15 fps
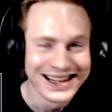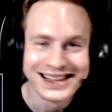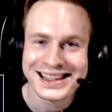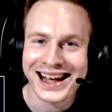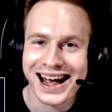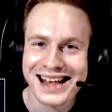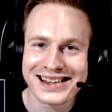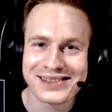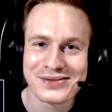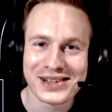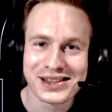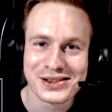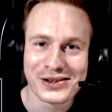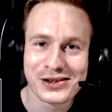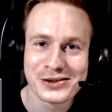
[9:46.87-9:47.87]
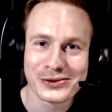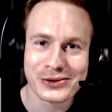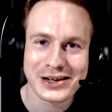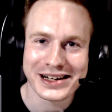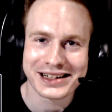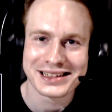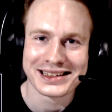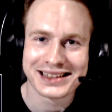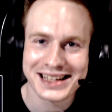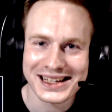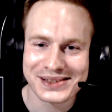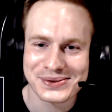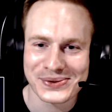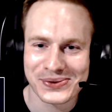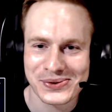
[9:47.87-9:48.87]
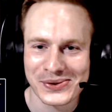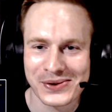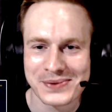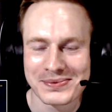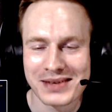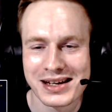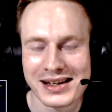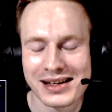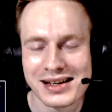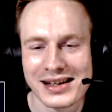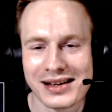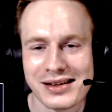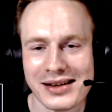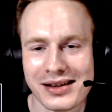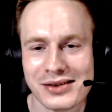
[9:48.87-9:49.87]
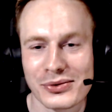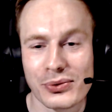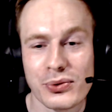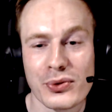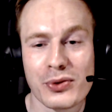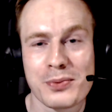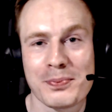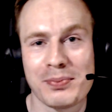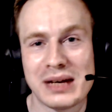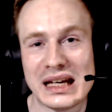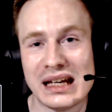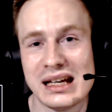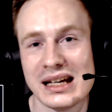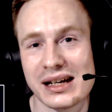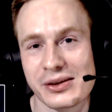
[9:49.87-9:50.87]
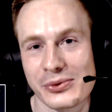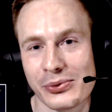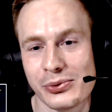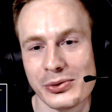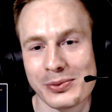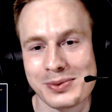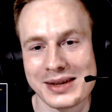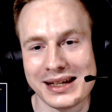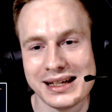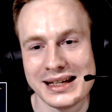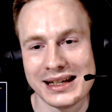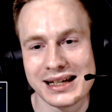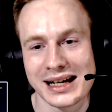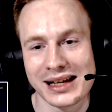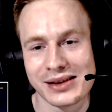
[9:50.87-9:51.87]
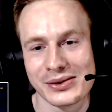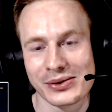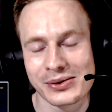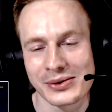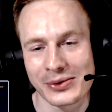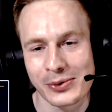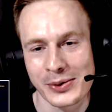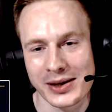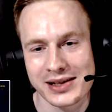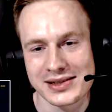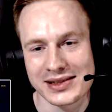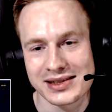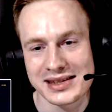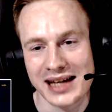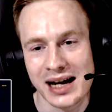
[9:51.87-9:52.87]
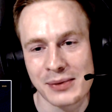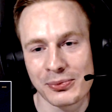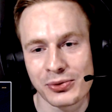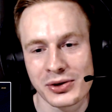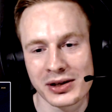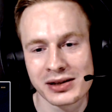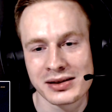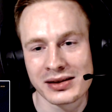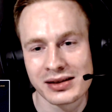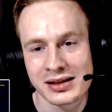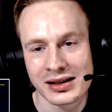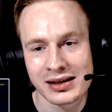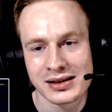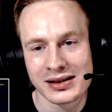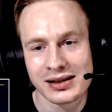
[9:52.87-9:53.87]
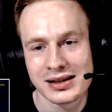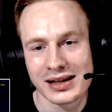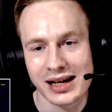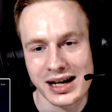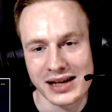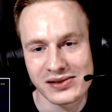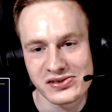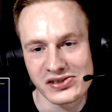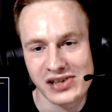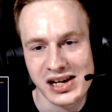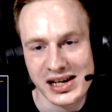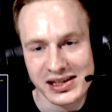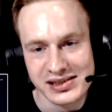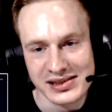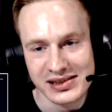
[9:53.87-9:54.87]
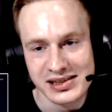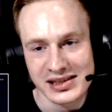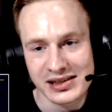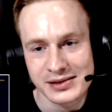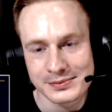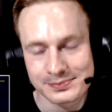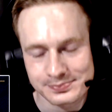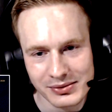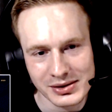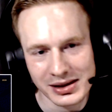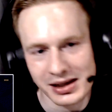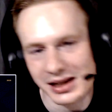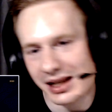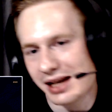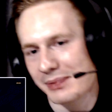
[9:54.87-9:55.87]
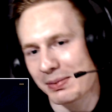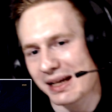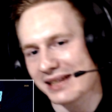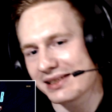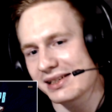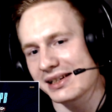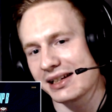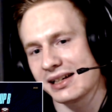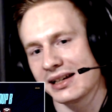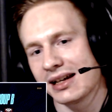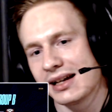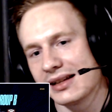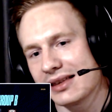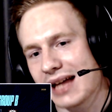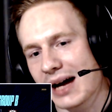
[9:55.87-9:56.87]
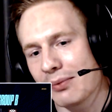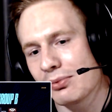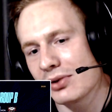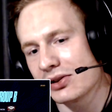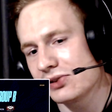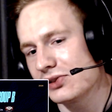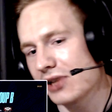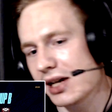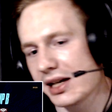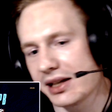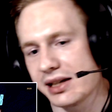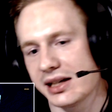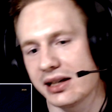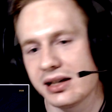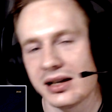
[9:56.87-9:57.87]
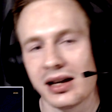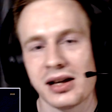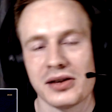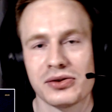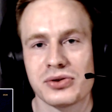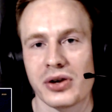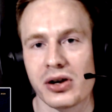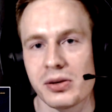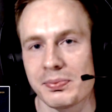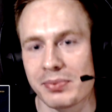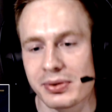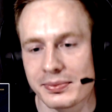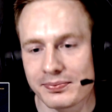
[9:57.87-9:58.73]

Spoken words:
that's a bit nerve-wracking, that's for sure. Group B and Group D are looking crazy. Damwon and JD, like basically Damwon, JD, Top,